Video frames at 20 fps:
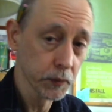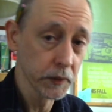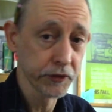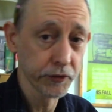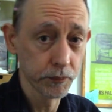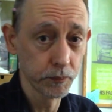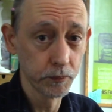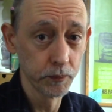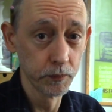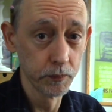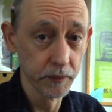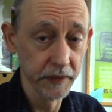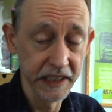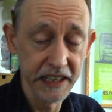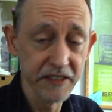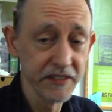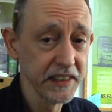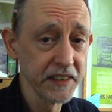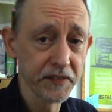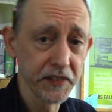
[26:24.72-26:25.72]
which
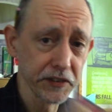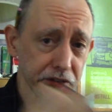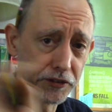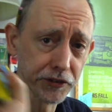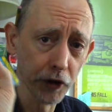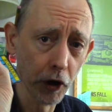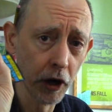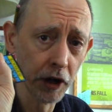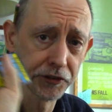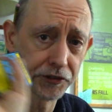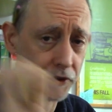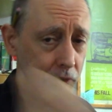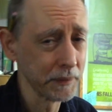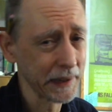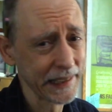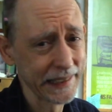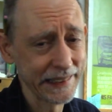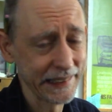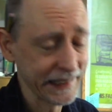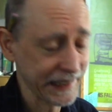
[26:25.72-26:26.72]
even if this is awesome,
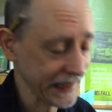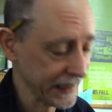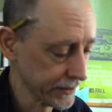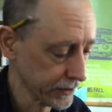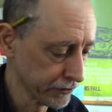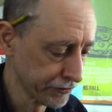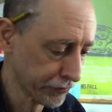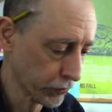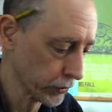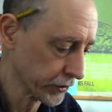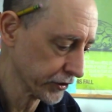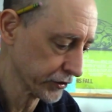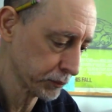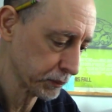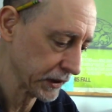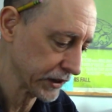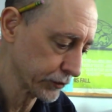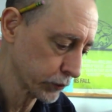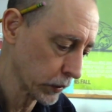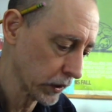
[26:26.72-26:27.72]
I can't afford to
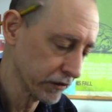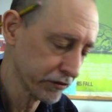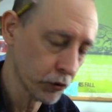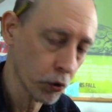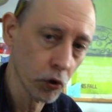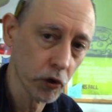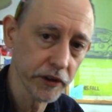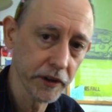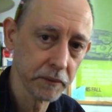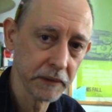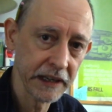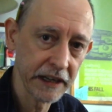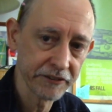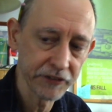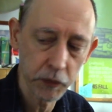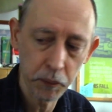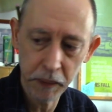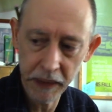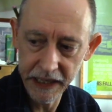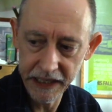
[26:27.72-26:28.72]
spend 12 gold. I'm gonna have
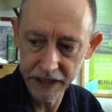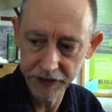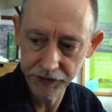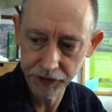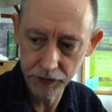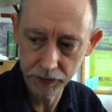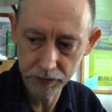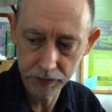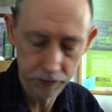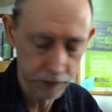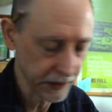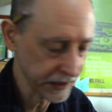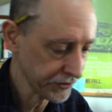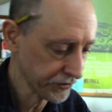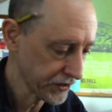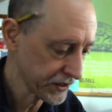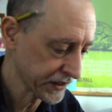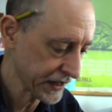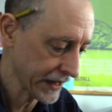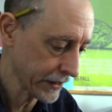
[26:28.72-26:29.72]
to pay it to
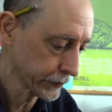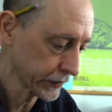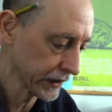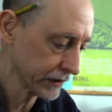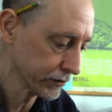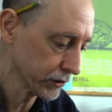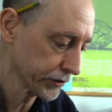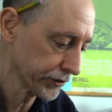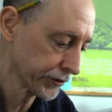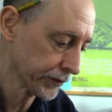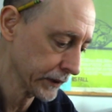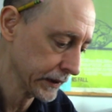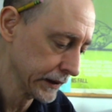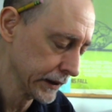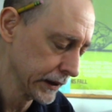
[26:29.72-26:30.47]
raise the town levels.